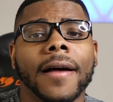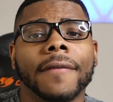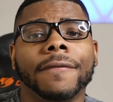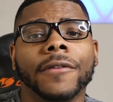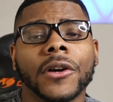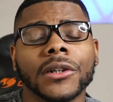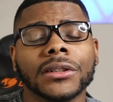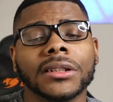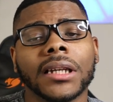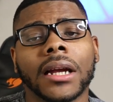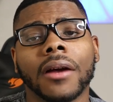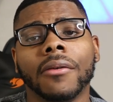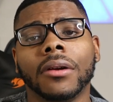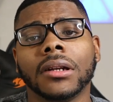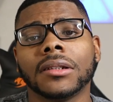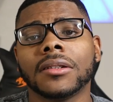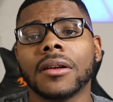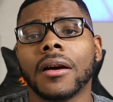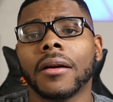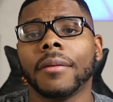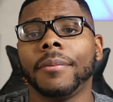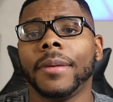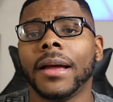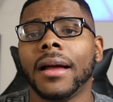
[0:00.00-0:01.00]
first thing I want to
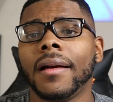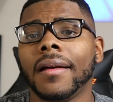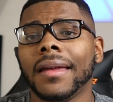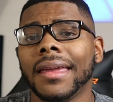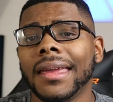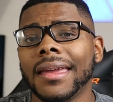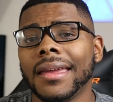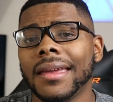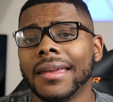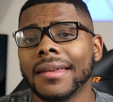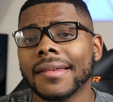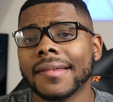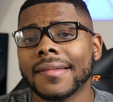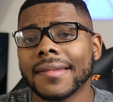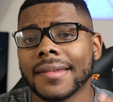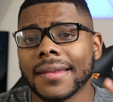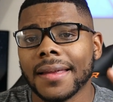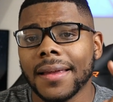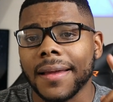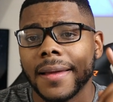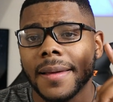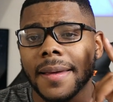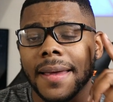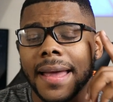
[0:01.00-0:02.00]
talk about is
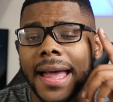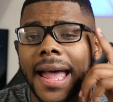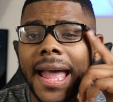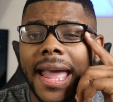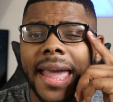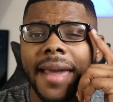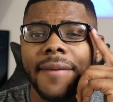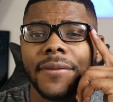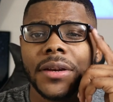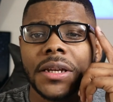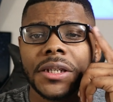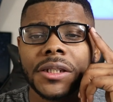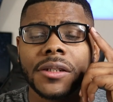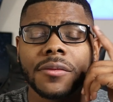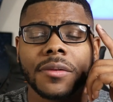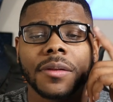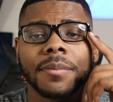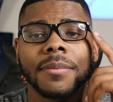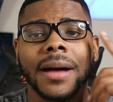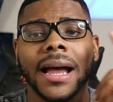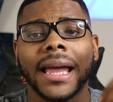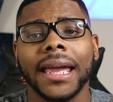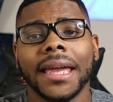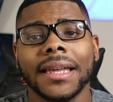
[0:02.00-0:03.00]
I have an issue
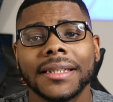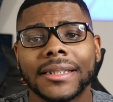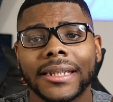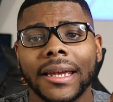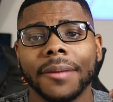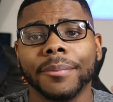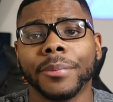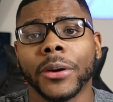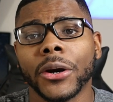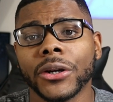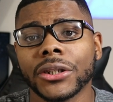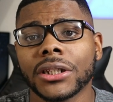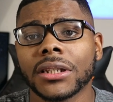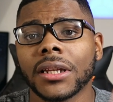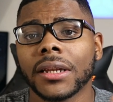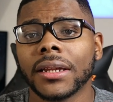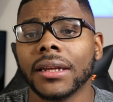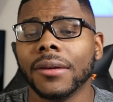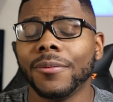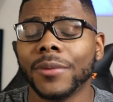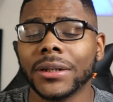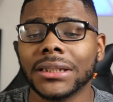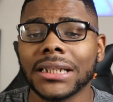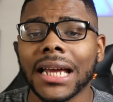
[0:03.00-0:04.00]
with my headset
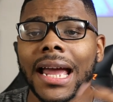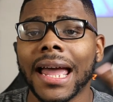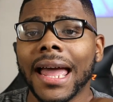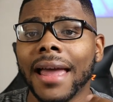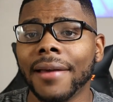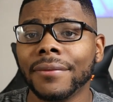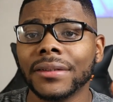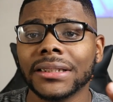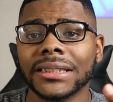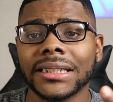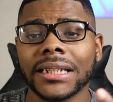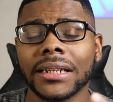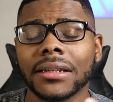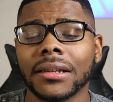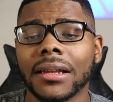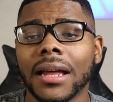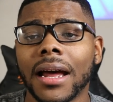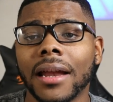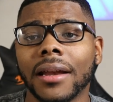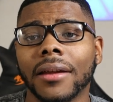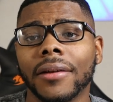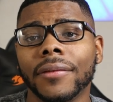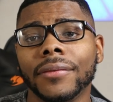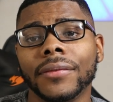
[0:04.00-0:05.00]
personally, which I haven't seen a
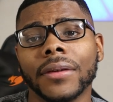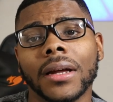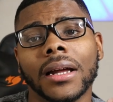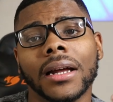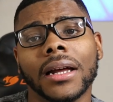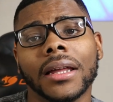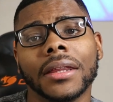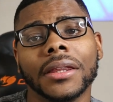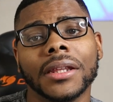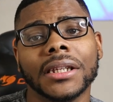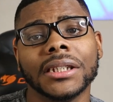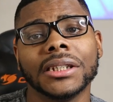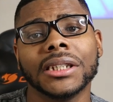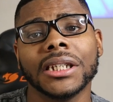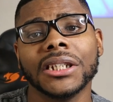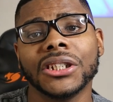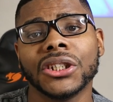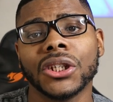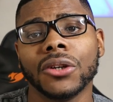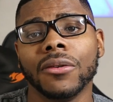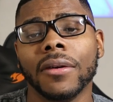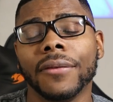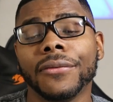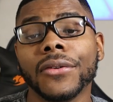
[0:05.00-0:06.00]
lot of this
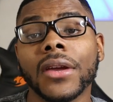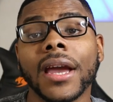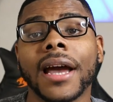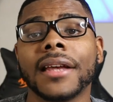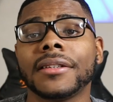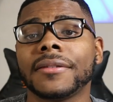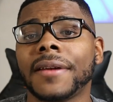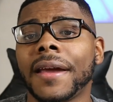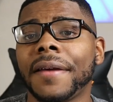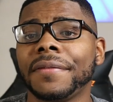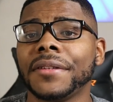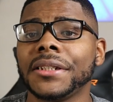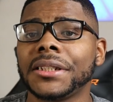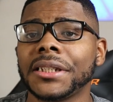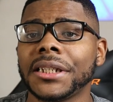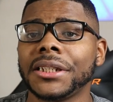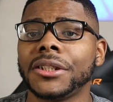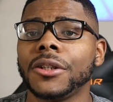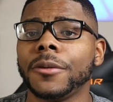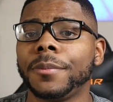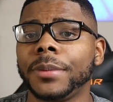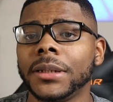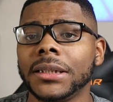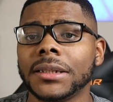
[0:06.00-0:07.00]
issue. If you guys are having this
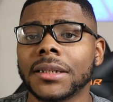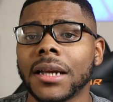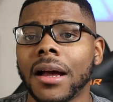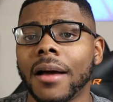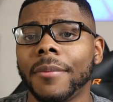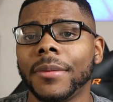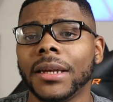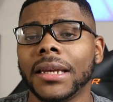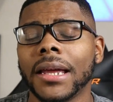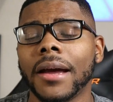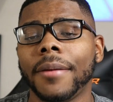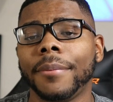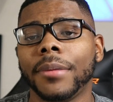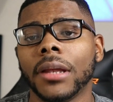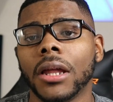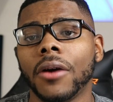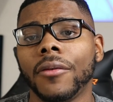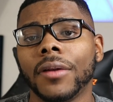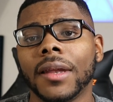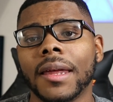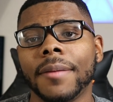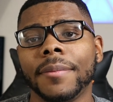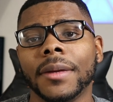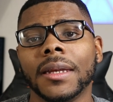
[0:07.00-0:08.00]
issue, please comment down
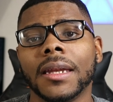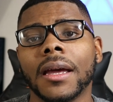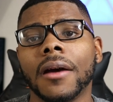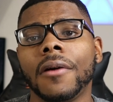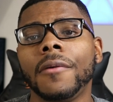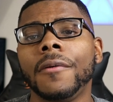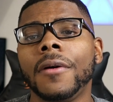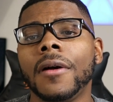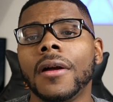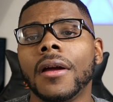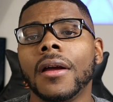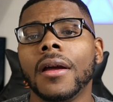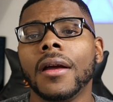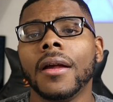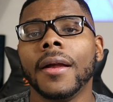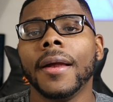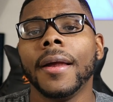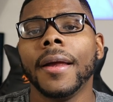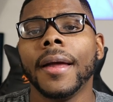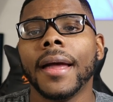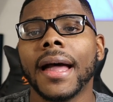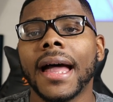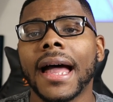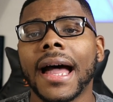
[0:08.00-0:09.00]
below and let me know.
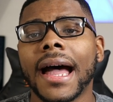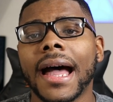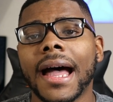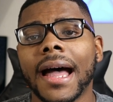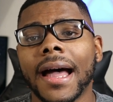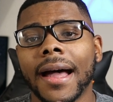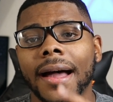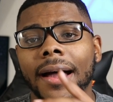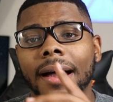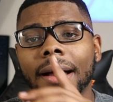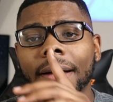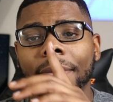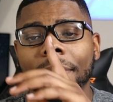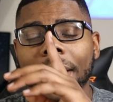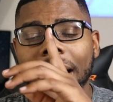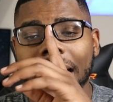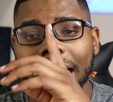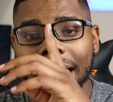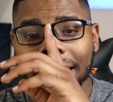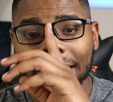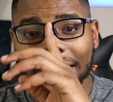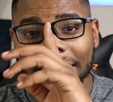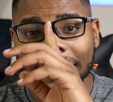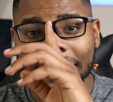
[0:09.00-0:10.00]

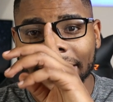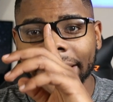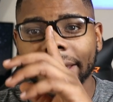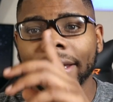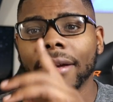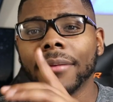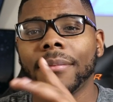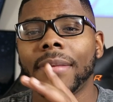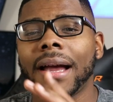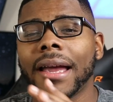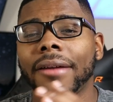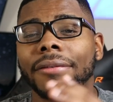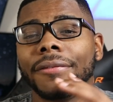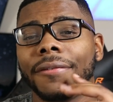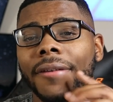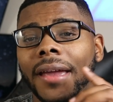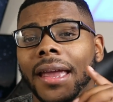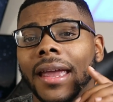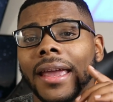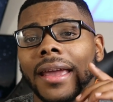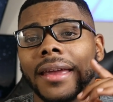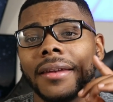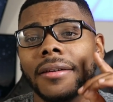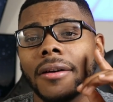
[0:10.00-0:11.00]
I can hear my
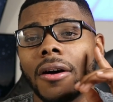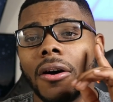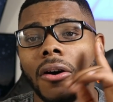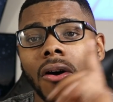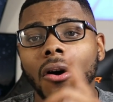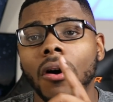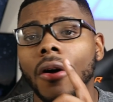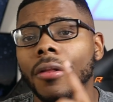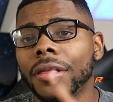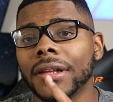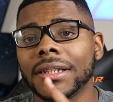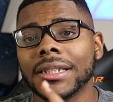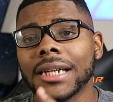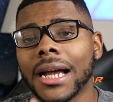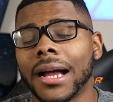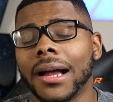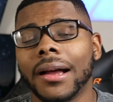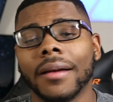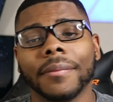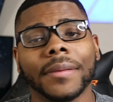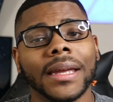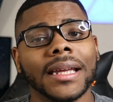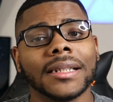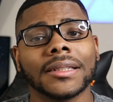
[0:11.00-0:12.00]
fan all the
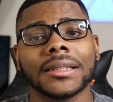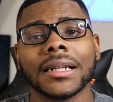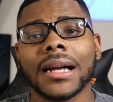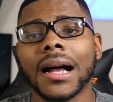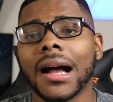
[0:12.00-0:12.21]
time. It's